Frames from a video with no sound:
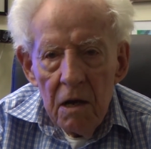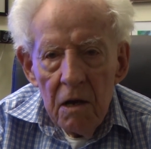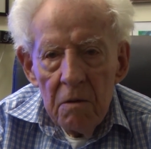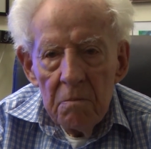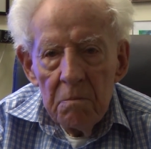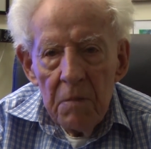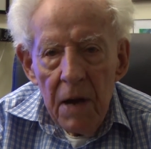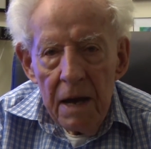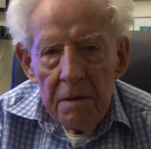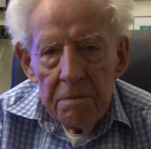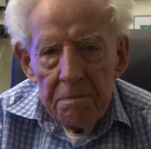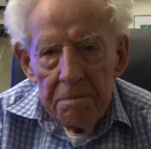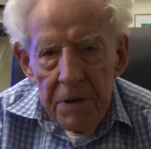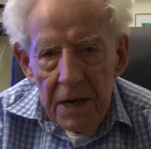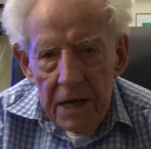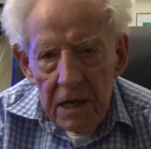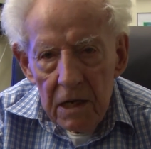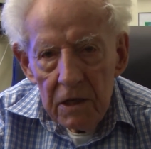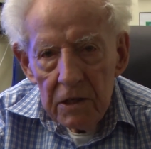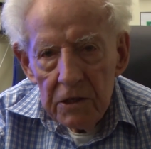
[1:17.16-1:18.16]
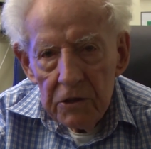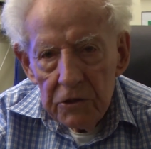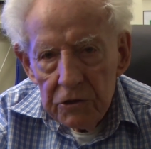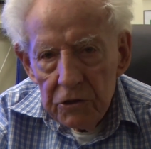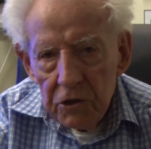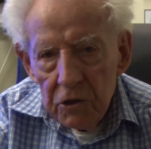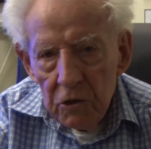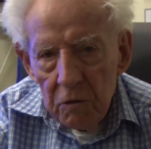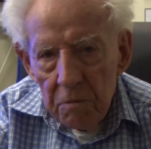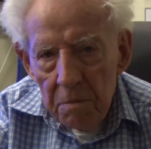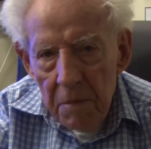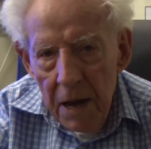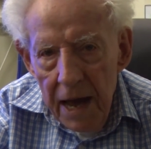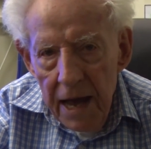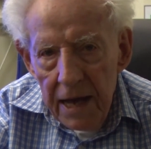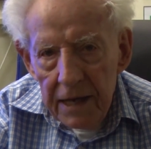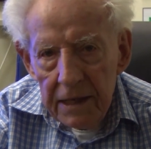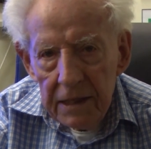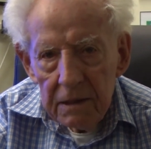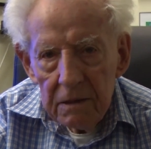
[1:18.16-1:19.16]
My parents go
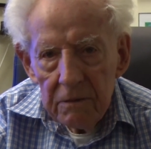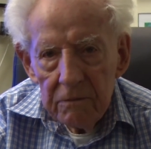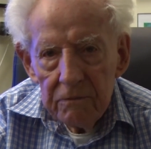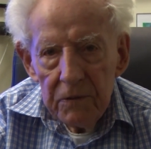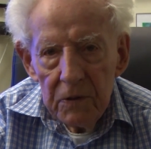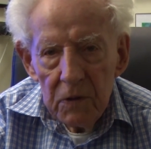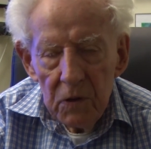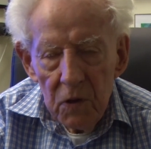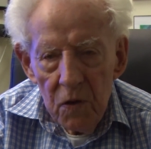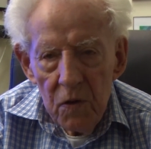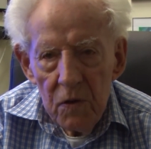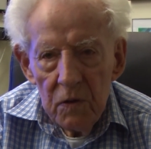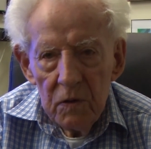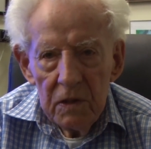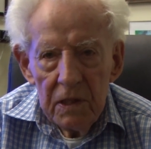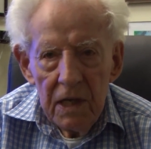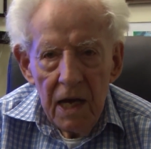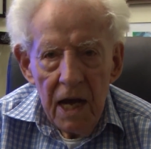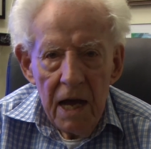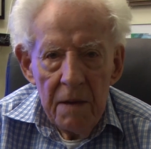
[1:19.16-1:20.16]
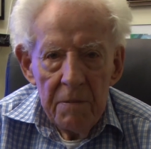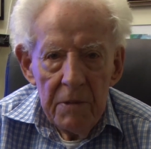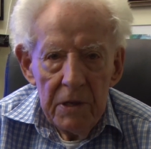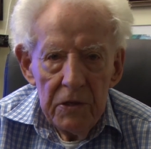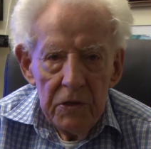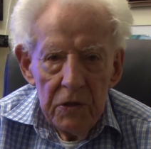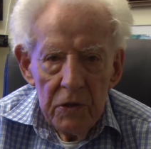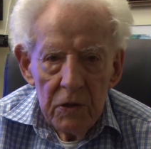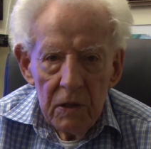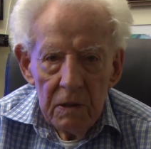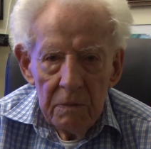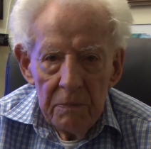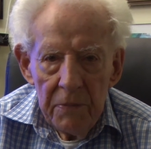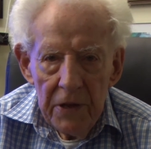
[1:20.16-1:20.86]
back for a long time in Europe.